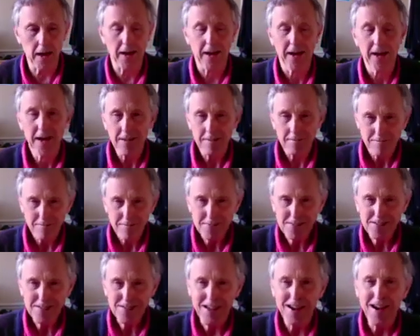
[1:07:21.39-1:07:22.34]

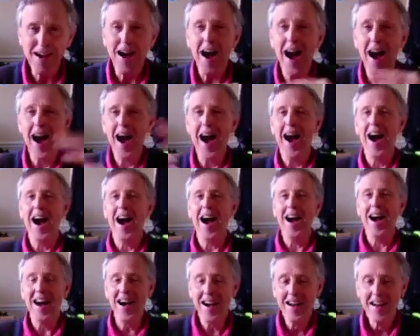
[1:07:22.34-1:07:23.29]

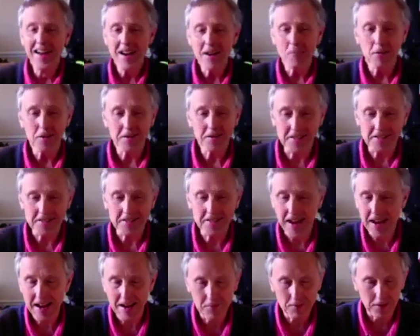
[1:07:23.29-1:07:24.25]
It wants to
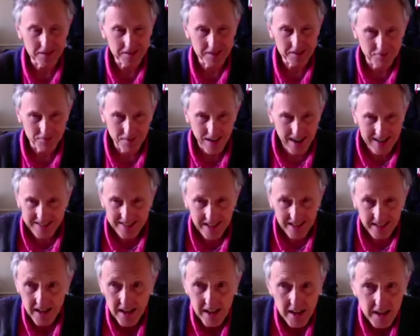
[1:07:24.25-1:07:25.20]
say it, wants to write it.